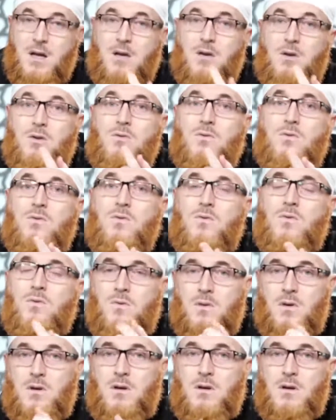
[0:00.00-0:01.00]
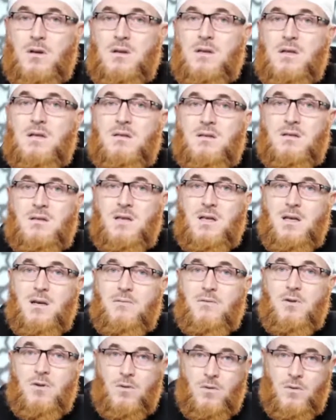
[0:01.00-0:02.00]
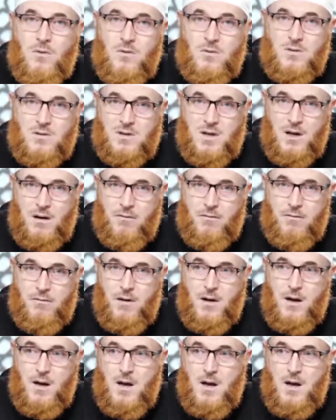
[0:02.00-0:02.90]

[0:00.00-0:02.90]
You deceived your own self.